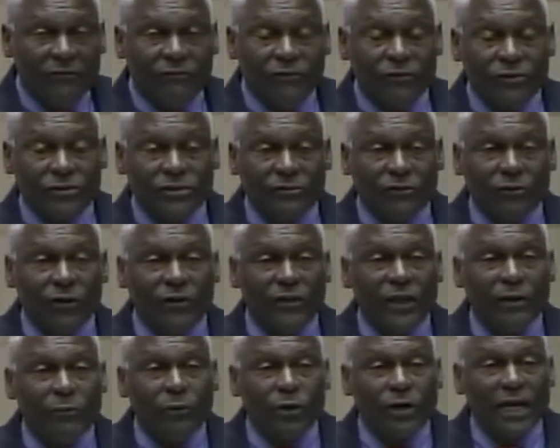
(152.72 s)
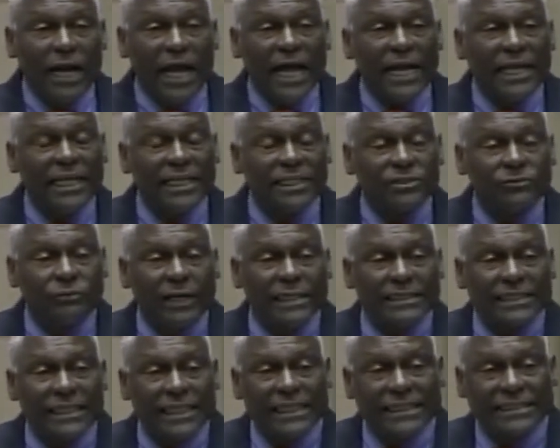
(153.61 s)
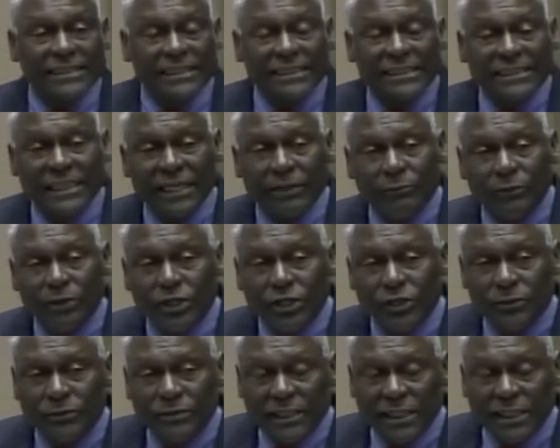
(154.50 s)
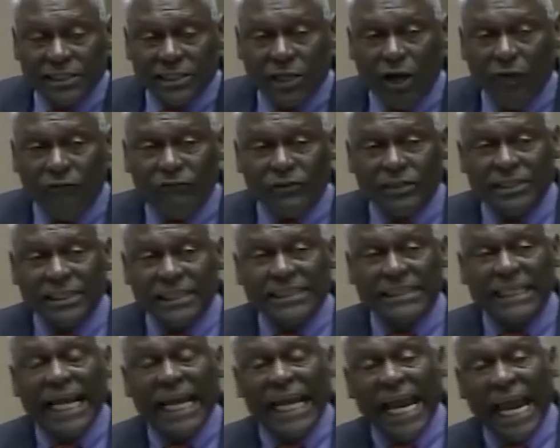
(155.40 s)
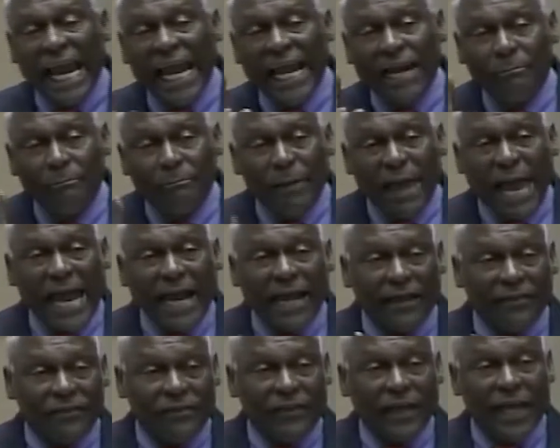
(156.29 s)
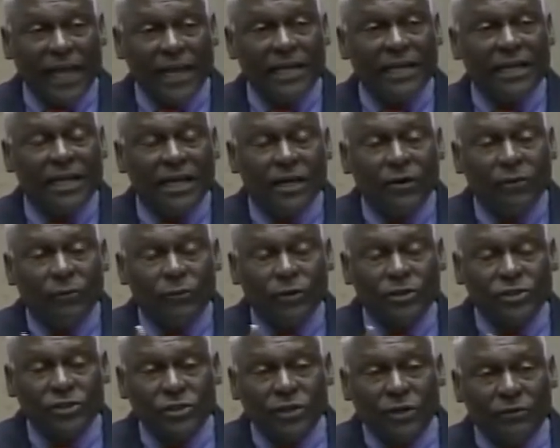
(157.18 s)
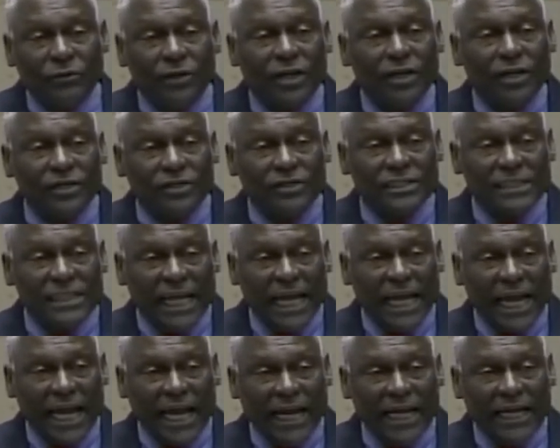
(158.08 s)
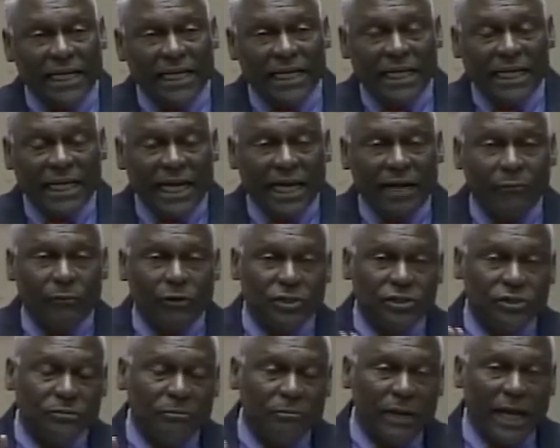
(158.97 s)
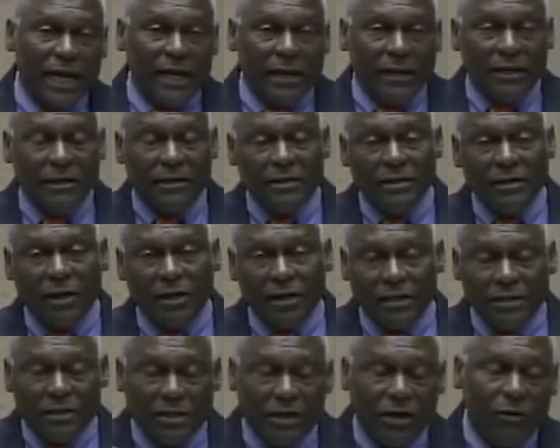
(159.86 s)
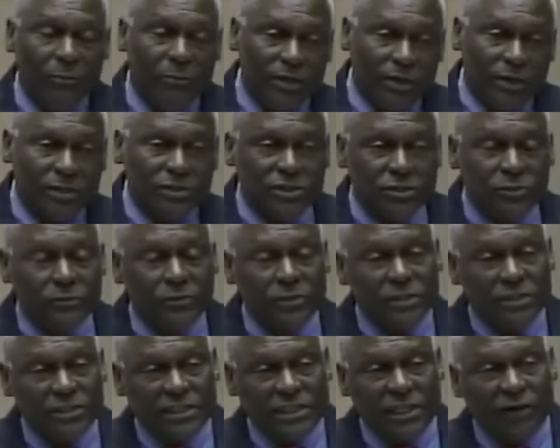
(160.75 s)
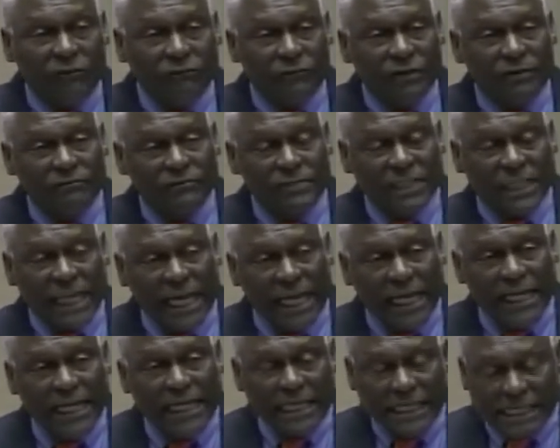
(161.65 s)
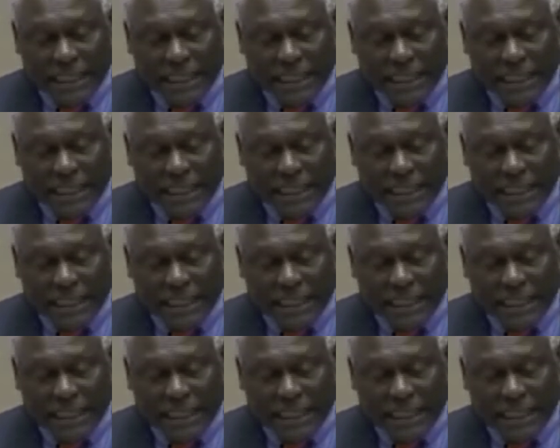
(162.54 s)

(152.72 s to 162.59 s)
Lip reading: First of all, they were not his residences. They were used as offices. And back then, what you don't understand, and what you may not know because you yourself have said